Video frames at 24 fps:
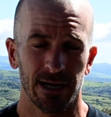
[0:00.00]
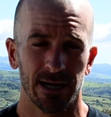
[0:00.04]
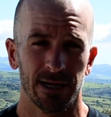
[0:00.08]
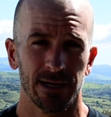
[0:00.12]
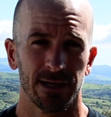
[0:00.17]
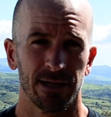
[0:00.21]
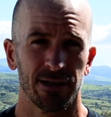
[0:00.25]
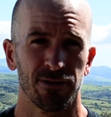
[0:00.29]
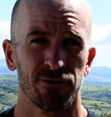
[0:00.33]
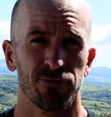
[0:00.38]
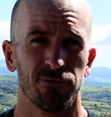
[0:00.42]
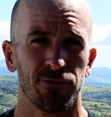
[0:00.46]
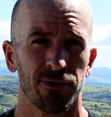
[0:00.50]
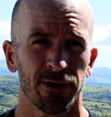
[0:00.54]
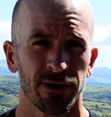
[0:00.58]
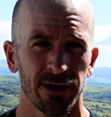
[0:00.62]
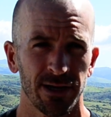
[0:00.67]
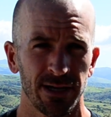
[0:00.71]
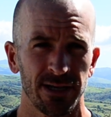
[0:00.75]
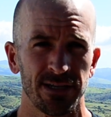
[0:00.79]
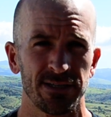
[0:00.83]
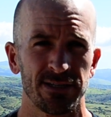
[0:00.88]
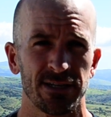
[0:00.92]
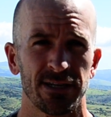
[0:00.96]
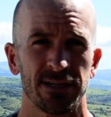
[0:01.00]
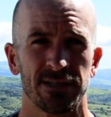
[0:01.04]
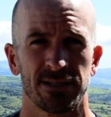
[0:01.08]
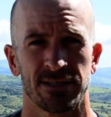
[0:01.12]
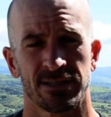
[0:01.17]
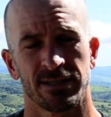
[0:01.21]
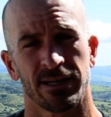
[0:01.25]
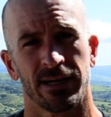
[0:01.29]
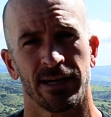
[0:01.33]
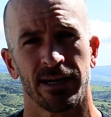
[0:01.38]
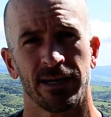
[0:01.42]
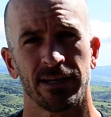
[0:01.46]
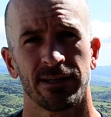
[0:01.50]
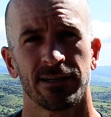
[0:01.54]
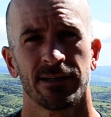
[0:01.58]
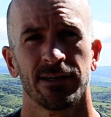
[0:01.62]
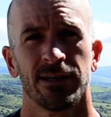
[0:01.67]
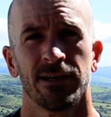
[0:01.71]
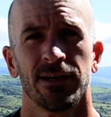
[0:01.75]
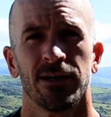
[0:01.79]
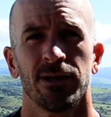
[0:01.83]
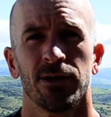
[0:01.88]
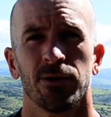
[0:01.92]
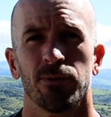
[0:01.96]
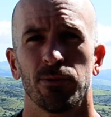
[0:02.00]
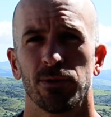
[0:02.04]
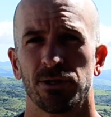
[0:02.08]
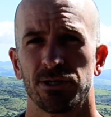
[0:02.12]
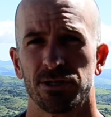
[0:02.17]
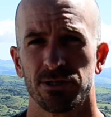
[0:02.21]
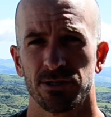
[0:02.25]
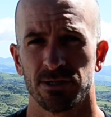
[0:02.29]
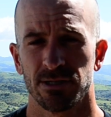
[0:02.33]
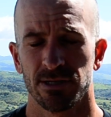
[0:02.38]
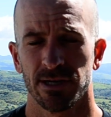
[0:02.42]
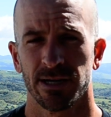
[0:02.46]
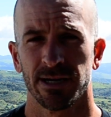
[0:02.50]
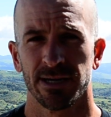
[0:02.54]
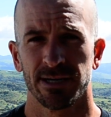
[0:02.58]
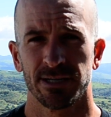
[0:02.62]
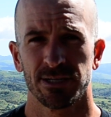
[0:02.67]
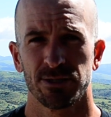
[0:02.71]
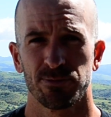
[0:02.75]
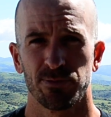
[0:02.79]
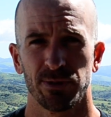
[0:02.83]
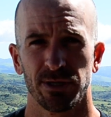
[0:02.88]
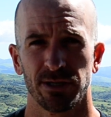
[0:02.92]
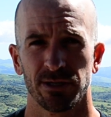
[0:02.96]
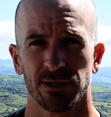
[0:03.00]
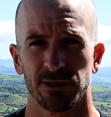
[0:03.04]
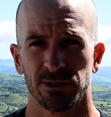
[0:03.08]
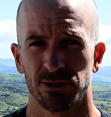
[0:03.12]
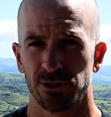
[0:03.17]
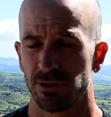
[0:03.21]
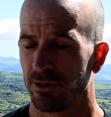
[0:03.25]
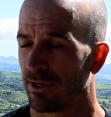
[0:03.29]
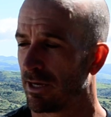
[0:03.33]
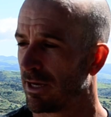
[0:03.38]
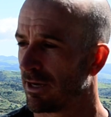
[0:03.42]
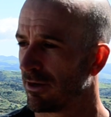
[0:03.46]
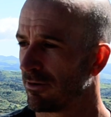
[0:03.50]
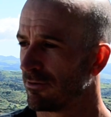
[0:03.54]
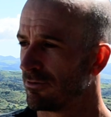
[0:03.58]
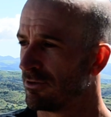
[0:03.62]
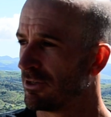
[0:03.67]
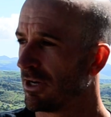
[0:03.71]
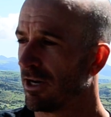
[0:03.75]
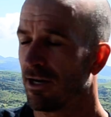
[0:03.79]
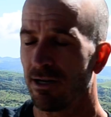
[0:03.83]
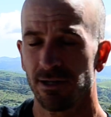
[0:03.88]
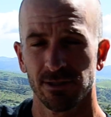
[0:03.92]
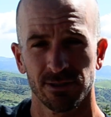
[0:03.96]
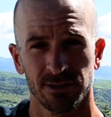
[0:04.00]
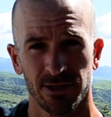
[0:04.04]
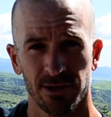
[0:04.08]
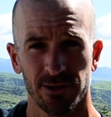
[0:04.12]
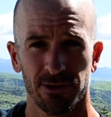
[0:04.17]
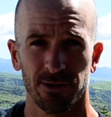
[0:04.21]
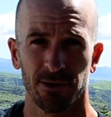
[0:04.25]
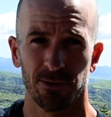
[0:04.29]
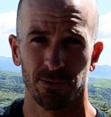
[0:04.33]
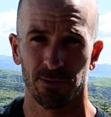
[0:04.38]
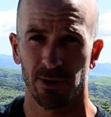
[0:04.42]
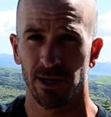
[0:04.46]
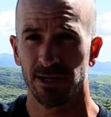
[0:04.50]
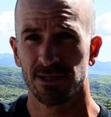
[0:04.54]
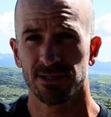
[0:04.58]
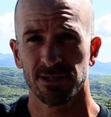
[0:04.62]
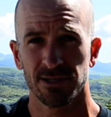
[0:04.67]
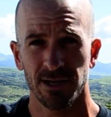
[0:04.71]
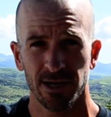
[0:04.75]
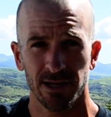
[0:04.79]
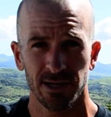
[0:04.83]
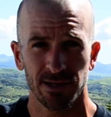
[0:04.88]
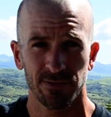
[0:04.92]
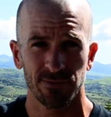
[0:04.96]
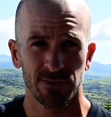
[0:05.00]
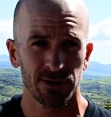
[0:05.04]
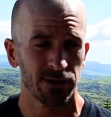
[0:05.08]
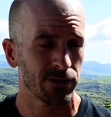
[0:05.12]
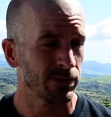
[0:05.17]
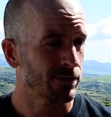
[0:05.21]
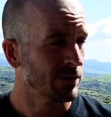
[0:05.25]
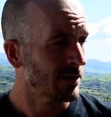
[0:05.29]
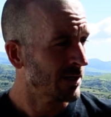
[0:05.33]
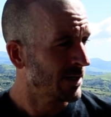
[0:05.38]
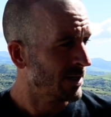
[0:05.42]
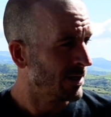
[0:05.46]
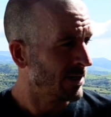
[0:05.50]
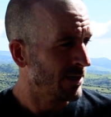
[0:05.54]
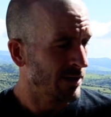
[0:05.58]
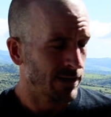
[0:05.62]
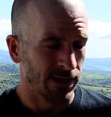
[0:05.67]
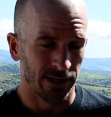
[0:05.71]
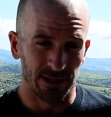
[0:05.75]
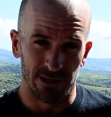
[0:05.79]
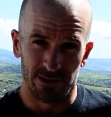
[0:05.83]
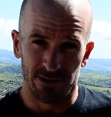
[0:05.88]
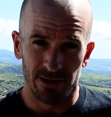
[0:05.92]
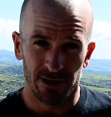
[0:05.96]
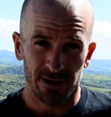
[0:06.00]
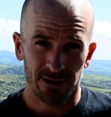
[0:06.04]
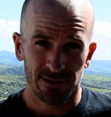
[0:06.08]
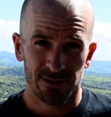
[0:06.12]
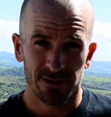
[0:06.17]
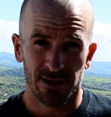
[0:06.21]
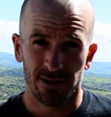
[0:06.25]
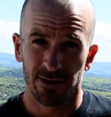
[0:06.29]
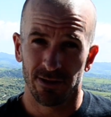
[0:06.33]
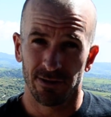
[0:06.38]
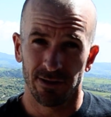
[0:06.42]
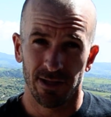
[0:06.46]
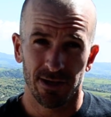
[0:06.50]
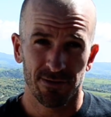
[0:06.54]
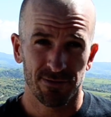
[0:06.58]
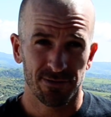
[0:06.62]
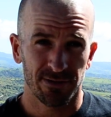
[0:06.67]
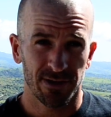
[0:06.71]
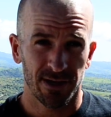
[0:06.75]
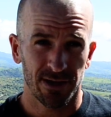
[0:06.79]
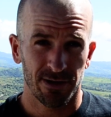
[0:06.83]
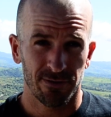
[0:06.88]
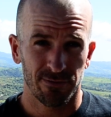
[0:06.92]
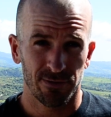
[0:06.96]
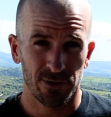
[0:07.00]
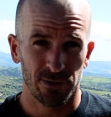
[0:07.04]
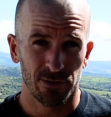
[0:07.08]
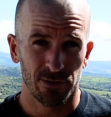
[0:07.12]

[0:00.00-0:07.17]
It's very easy to sight, which is nice because you have docks on the right side of you and docks on the left side of you.